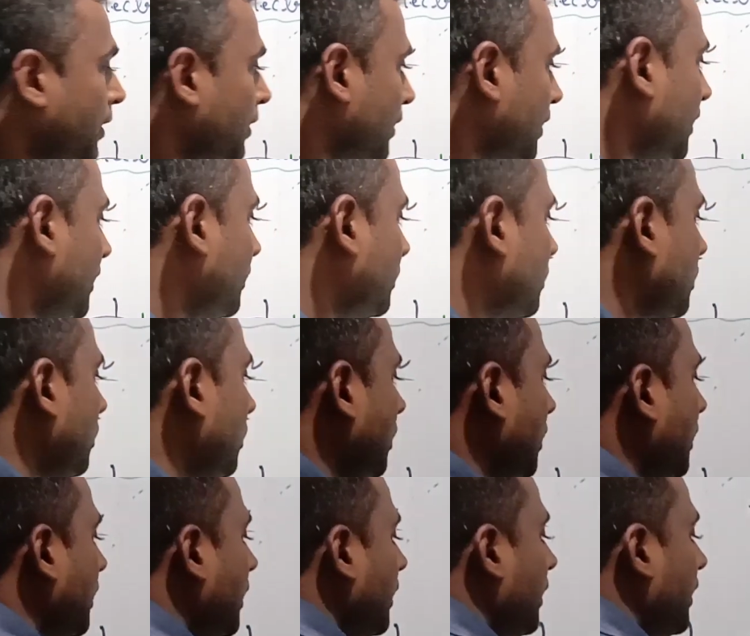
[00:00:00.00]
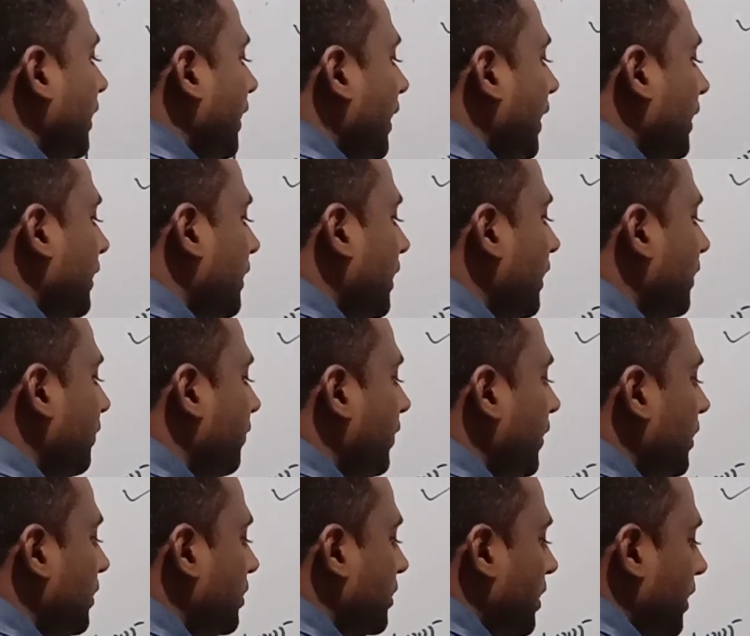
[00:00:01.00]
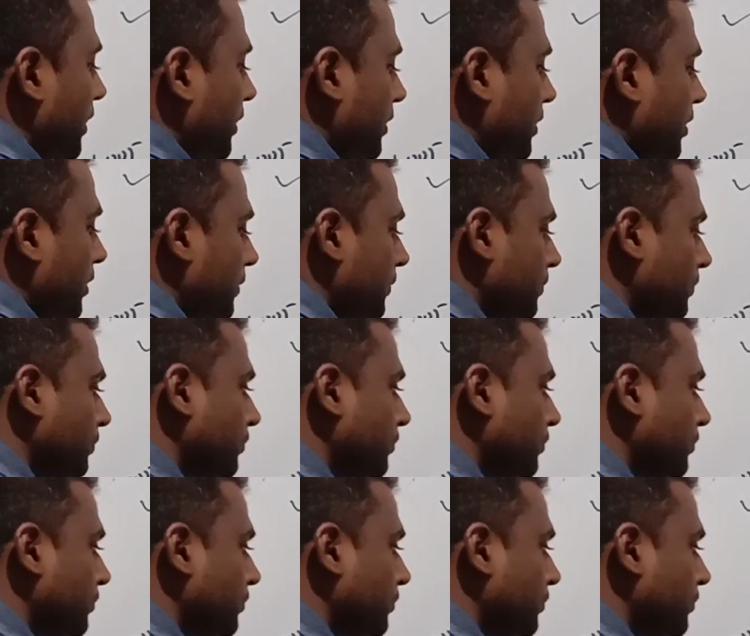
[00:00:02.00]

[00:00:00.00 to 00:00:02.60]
that is called electric field strength.